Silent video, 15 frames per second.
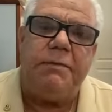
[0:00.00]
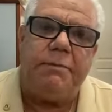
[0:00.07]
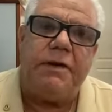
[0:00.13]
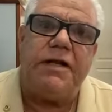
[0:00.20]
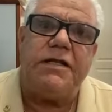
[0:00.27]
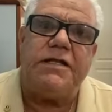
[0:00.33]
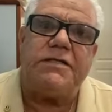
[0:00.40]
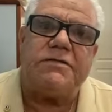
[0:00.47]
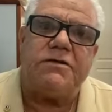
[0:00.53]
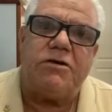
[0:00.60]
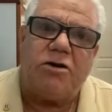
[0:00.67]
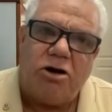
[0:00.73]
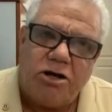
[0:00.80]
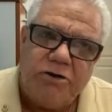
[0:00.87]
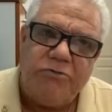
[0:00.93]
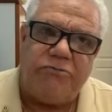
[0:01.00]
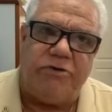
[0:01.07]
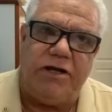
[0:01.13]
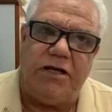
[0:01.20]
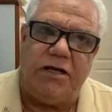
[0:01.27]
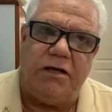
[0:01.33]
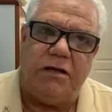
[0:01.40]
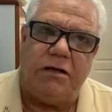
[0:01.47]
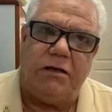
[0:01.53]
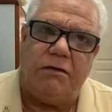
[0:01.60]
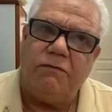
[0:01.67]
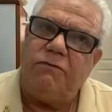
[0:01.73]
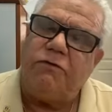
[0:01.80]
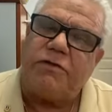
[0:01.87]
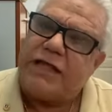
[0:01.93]
people in this country
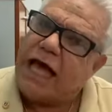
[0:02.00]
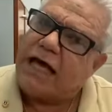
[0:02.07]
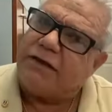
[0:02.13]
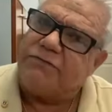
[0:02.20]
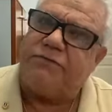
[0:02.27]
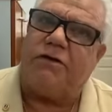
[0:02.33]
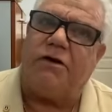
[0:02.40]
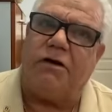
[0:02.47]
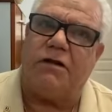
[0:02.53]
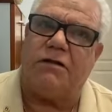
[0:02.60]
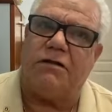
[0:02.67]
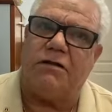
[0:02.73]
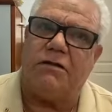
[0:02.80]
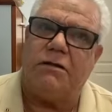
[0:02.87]
for tax fraud.